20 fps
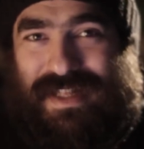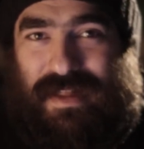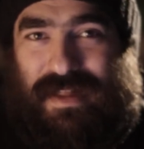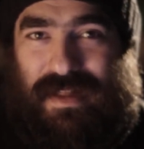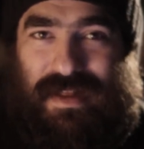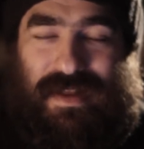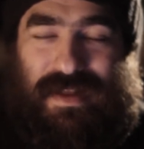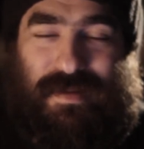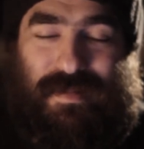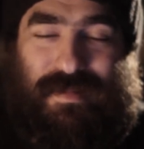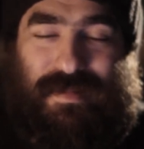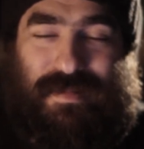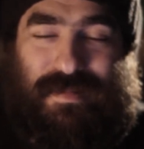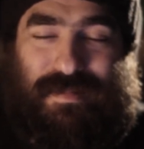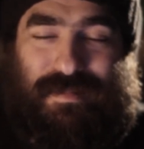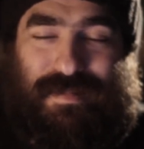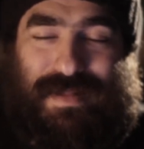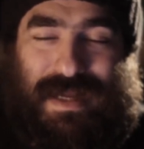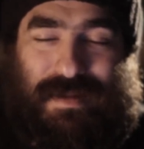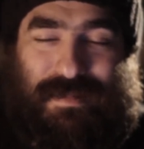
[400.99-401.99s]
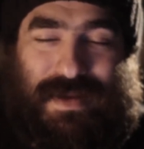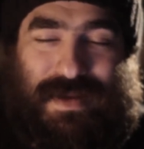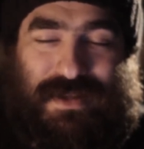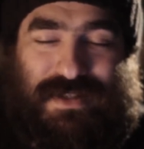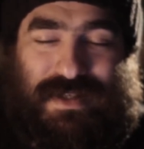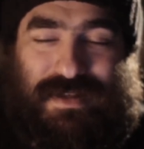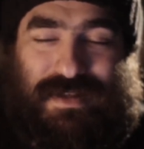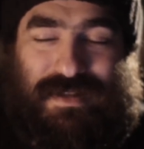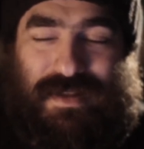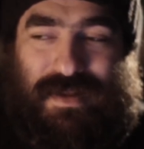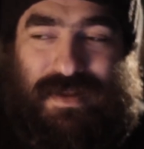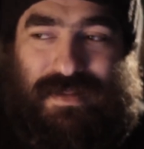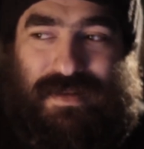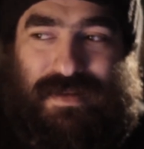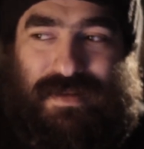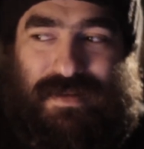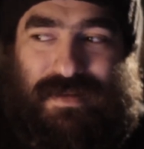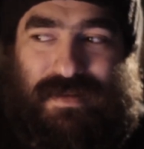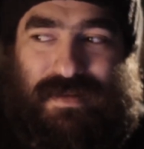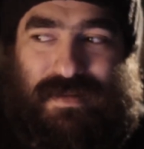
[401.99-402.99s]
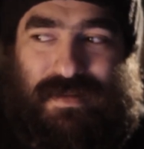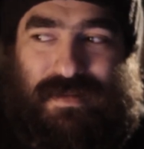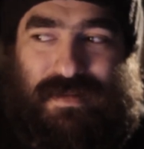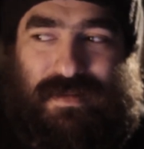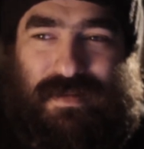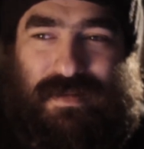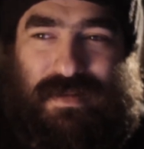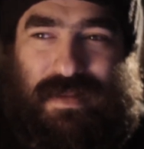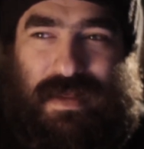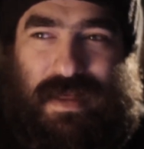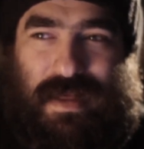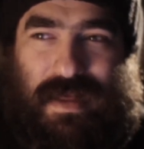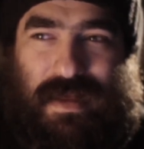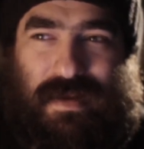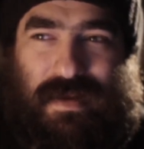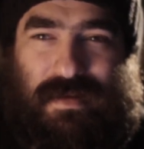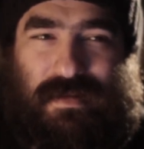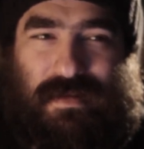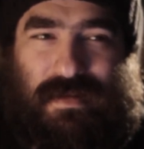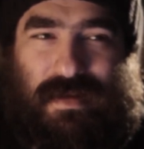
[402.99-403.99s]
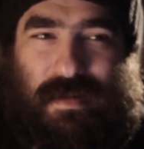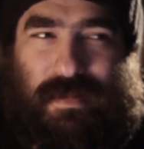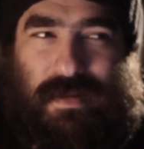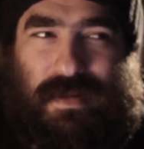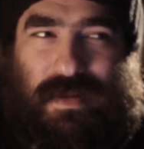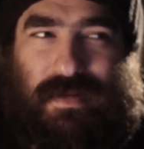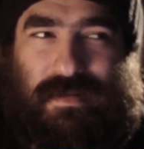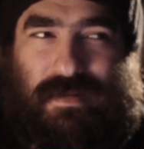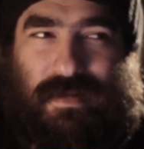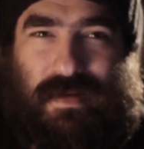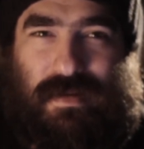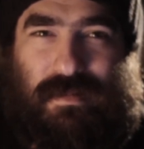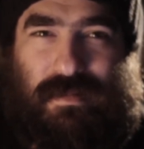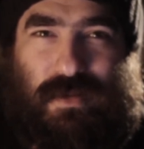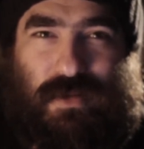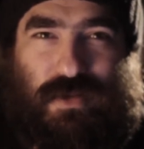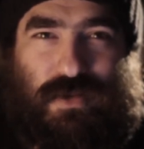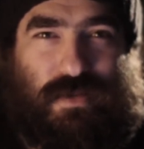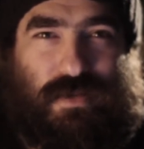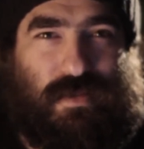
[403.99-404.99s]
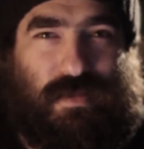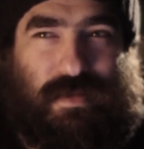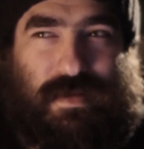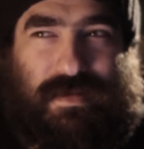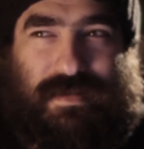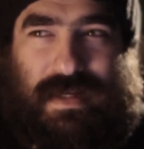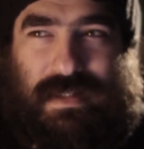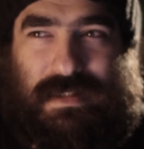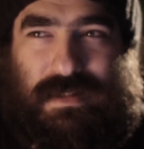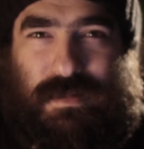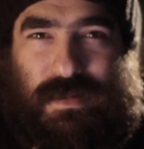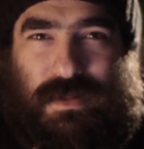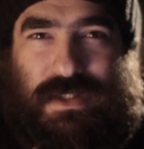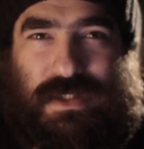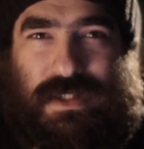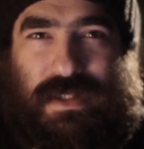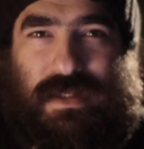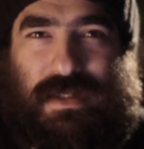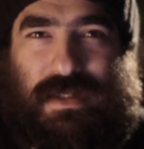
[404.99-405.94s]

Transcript: Blackmagic, the other year, a couple of years ago, I'm not sure exactly which year,